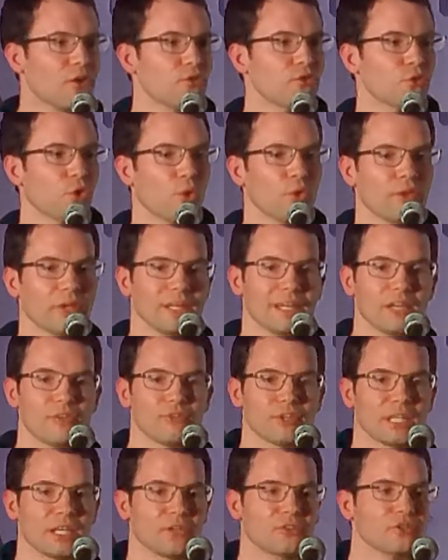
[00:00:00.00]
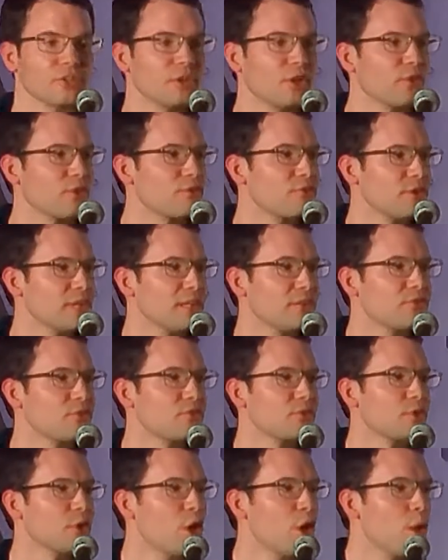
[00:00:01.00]
saw the living at another feast,
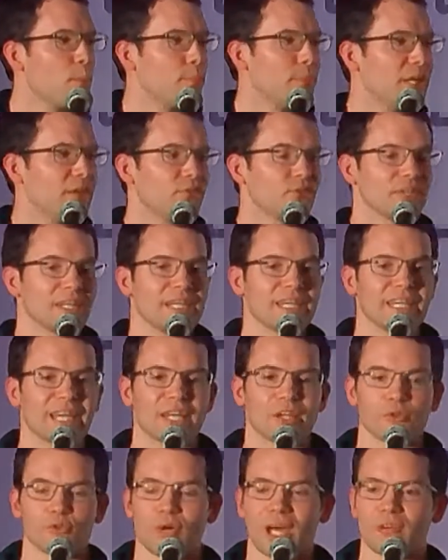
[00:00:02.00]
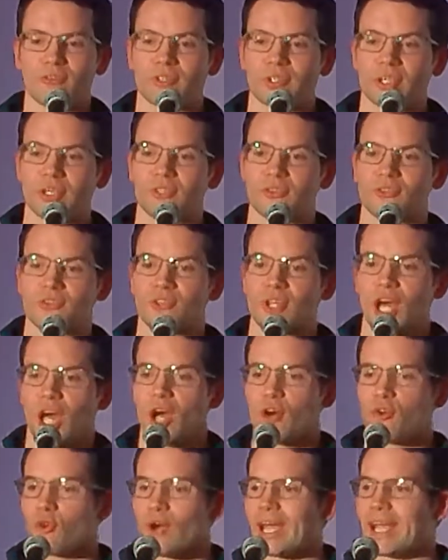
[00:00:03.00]
busy and ravenous,
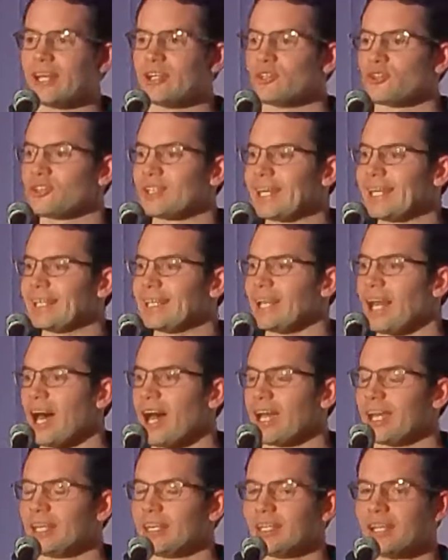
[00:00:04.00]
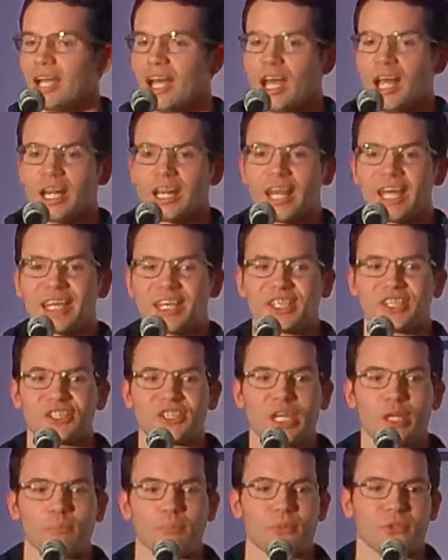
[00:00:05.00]
arranged in line, like
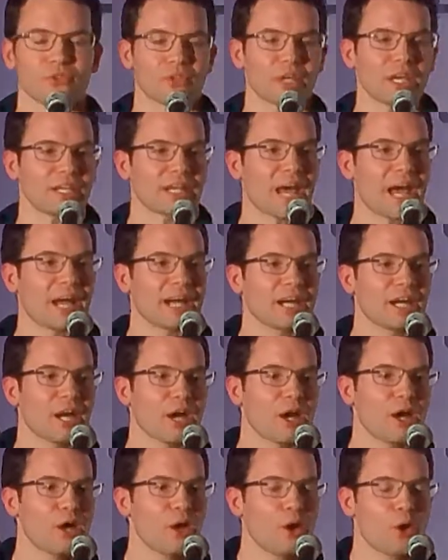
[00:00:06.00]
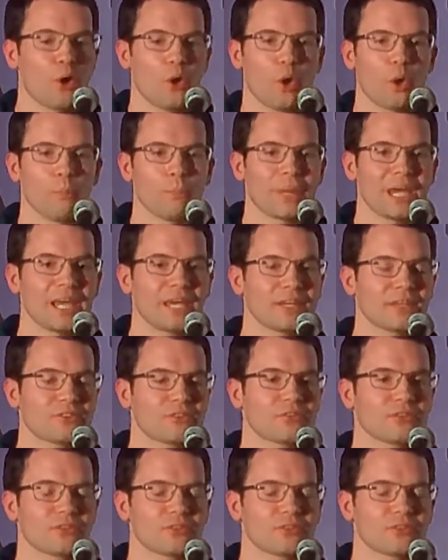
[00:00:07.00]
ships at anchor or pigs